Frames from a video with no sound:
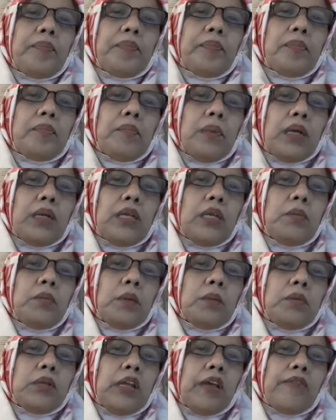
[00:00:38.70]
many
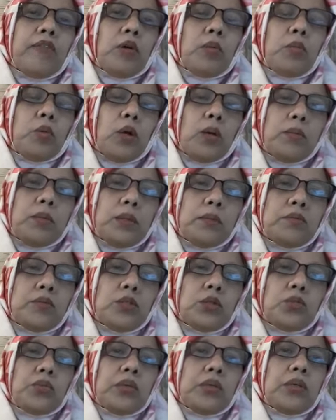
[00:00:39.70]
people have got
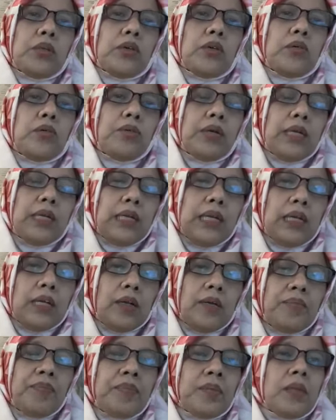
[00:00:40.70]
problems with reading,
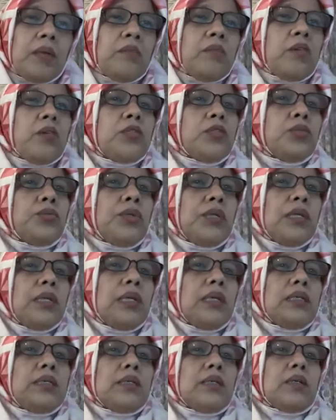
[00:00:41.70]
because
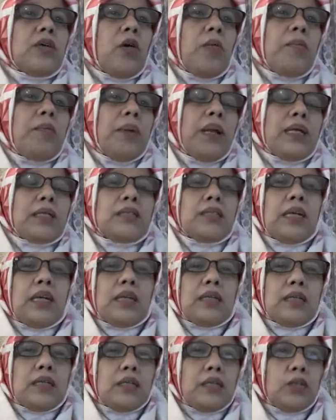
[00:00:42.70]
reading is a complex
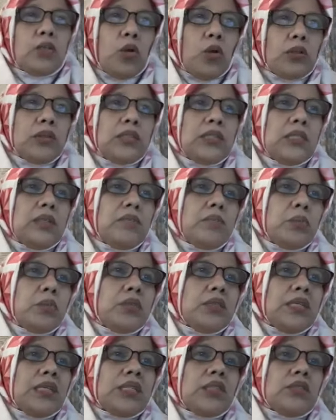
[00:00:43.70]
and daunting
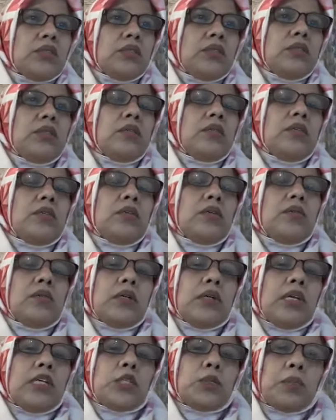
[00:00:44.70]
process,
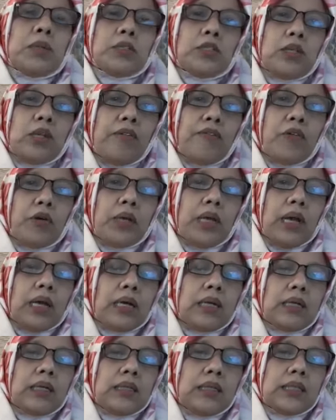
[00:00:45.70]
especially for
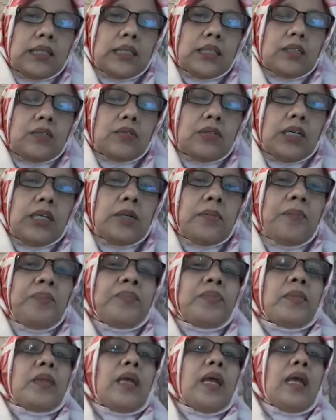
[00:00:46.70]
young learners, right?
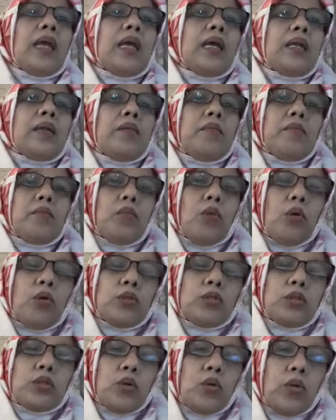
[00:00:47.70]
And more
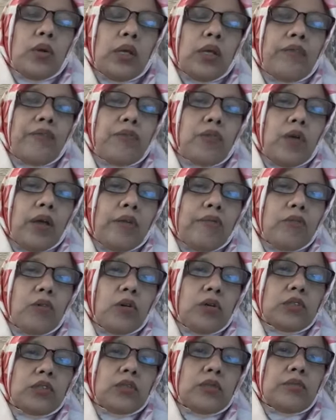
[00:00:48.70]
so if you have
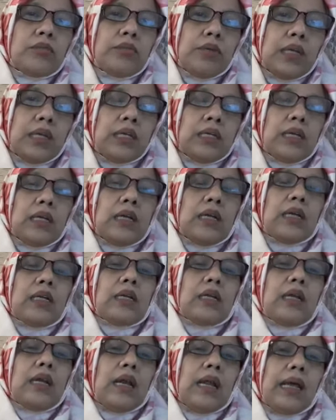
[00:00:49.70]
got to read
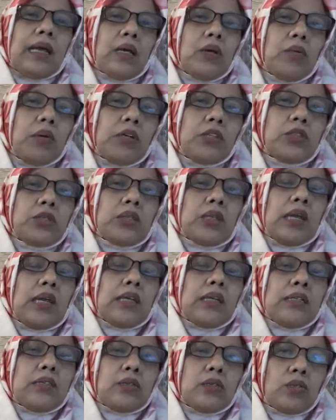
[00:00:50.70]
in a language that
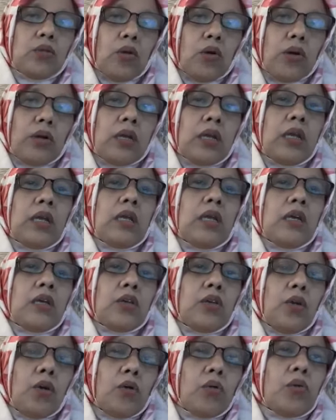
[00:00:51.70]
is not
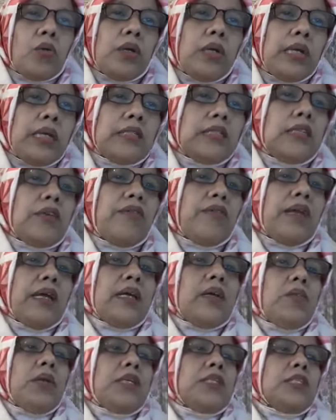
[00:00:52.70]
your own native
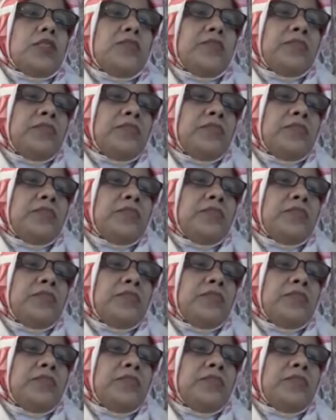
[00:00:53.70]
language.